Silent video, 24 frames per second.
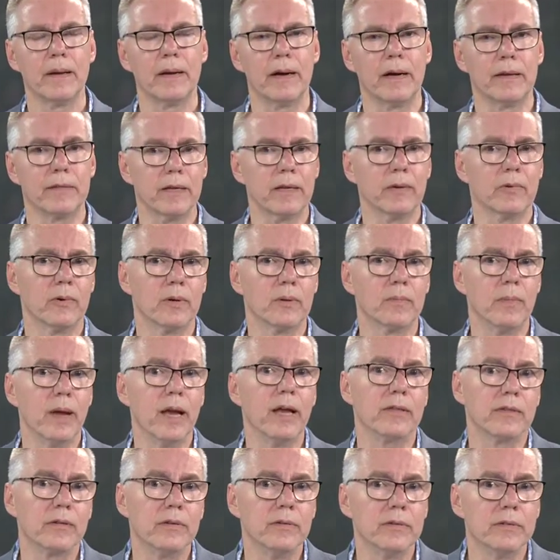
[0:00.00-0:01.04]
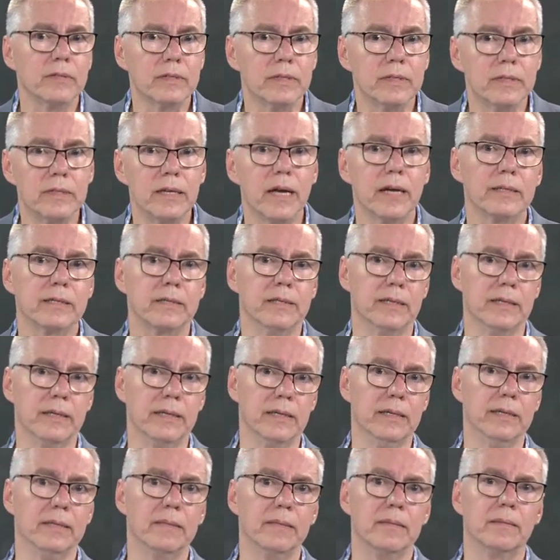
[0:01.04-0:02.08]
I think what Matthew is suggesting
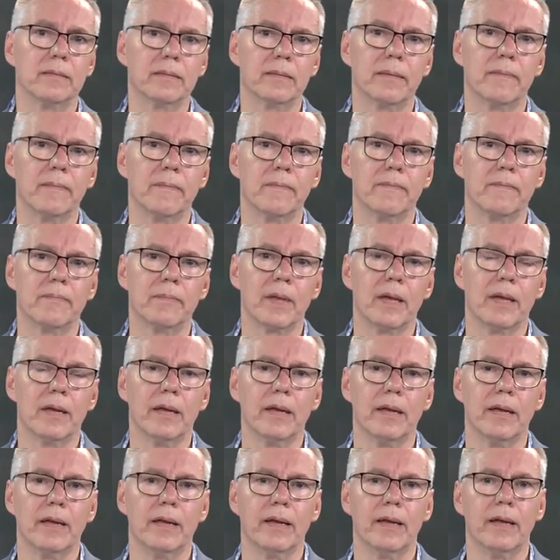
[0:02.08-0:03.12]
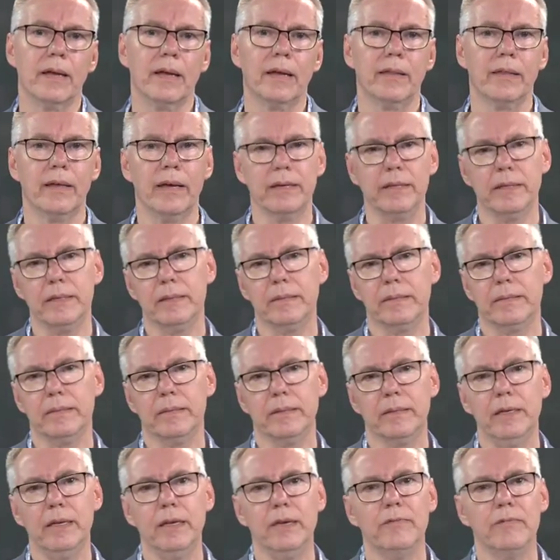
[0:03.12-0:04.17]
is that
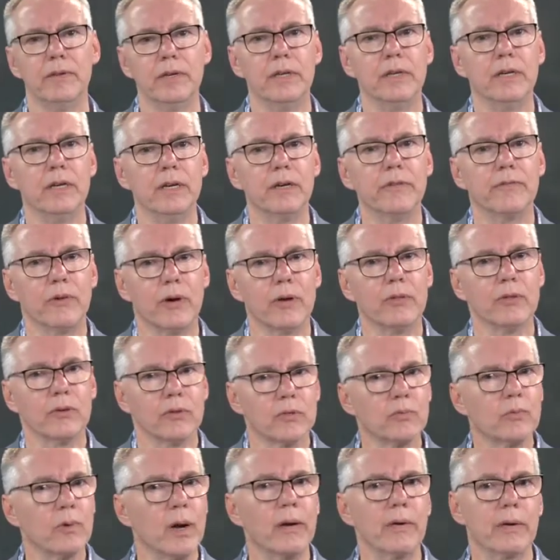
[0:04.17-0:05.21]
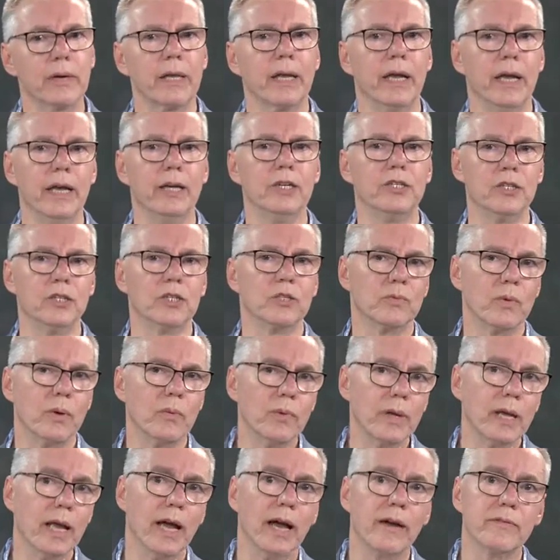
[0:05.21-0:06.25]
even if on those rare occasions when
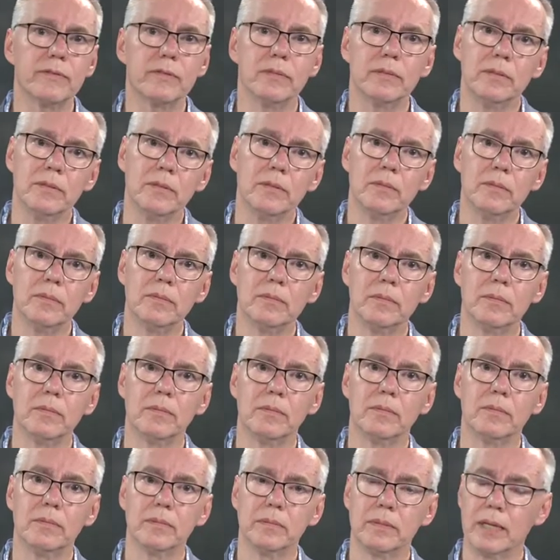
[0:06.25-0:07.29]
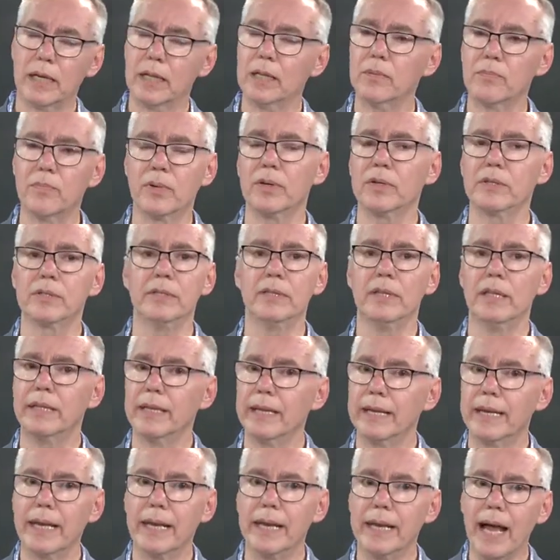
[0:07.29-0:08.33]
we have to tell a person that
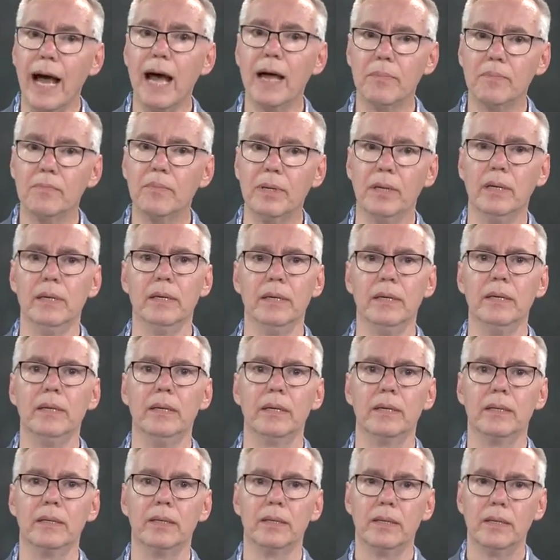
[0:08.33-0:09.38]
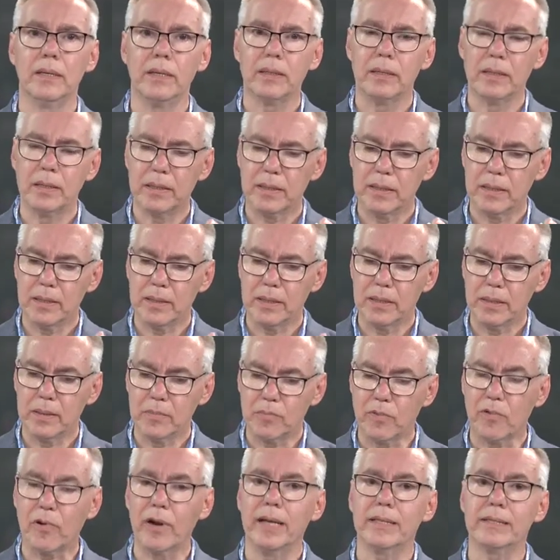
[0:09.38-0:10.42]
they cannot be
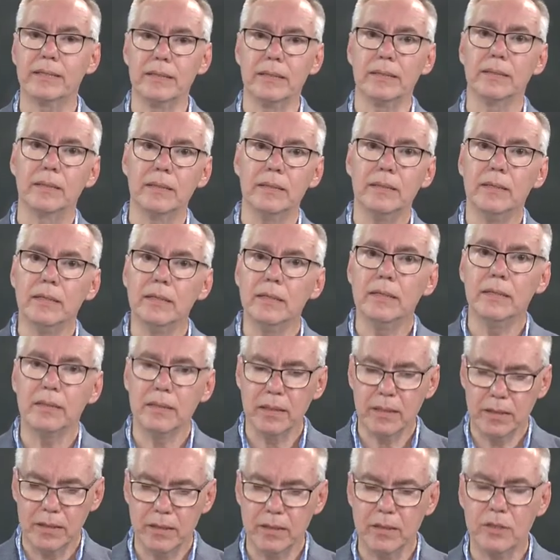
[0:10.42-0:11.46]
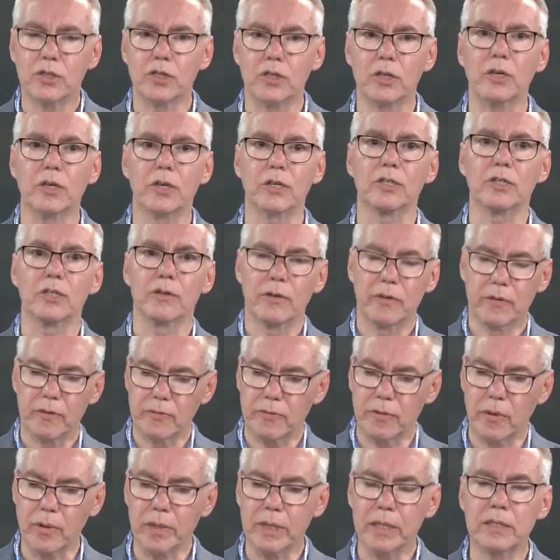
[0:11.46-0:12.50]
present in the church
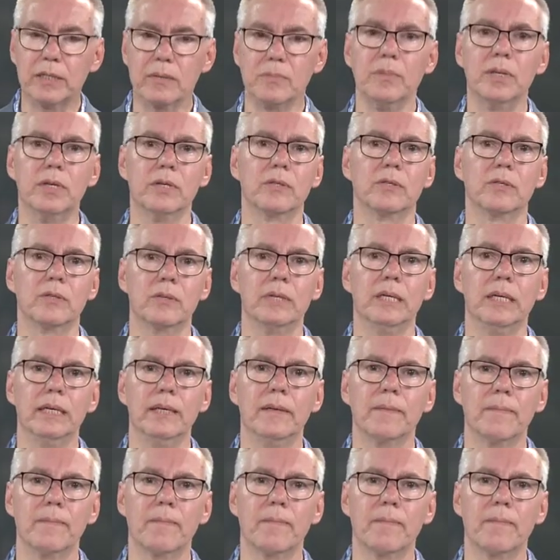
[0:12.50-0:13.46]
for its ministry,